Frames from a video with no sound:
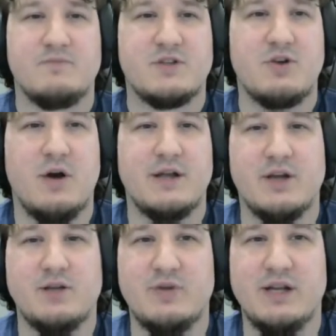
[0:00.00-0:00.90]
So
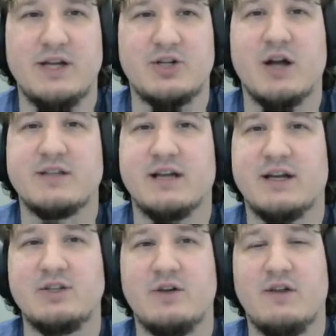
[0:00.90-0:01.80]
it's really interesting
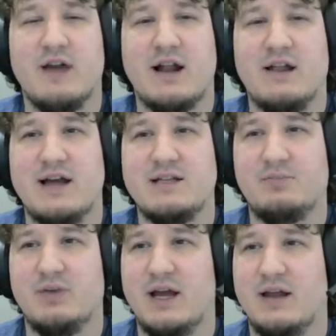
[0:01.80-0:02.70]
because you have a lot of lines
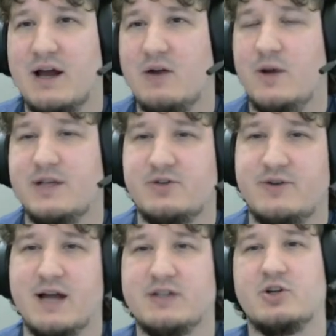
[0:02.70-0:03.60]
of play, a lot of ways to
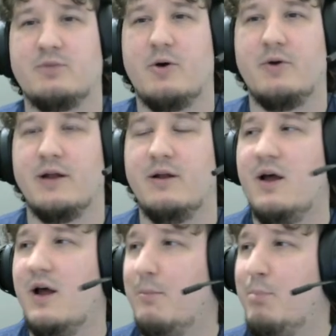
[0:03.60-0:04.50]
react to your opponent,
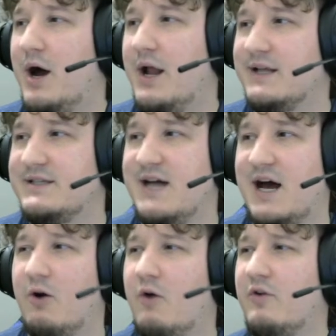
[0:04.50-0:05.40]
but it's
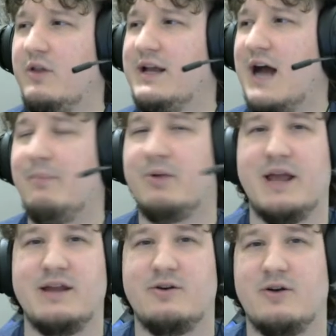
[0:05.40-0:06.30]
not overly
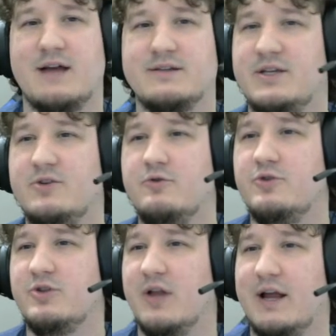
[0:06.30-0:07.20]
complicated or has
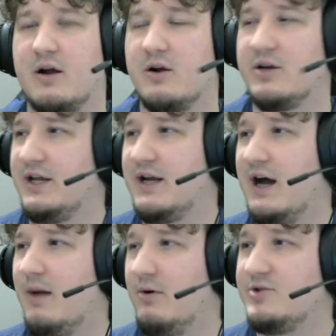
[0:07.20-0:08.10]
huge like arcing
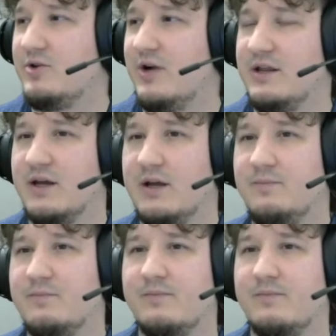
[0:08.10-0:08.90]
combos or anything.